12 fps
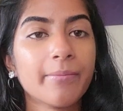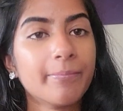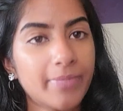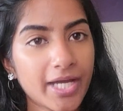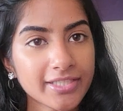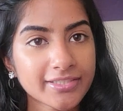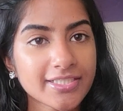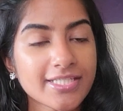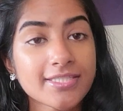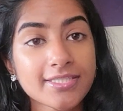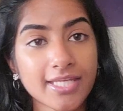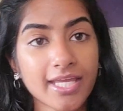But
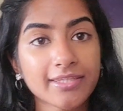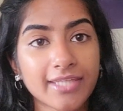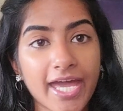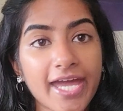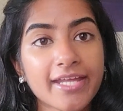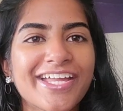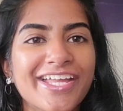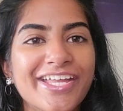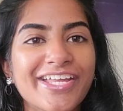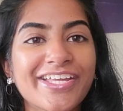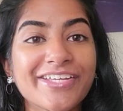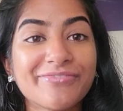in saying that,
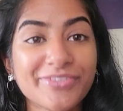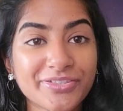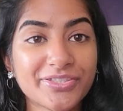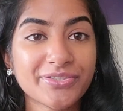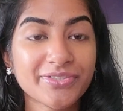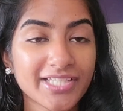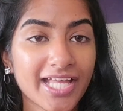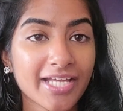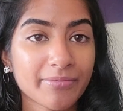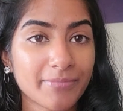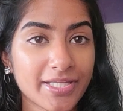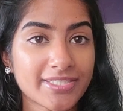if you do
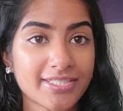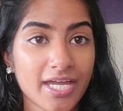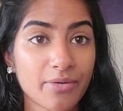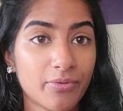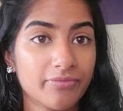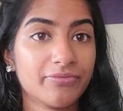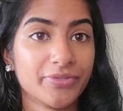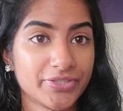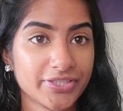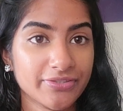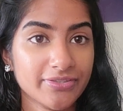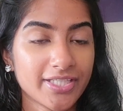like MedSci
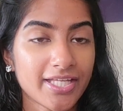142,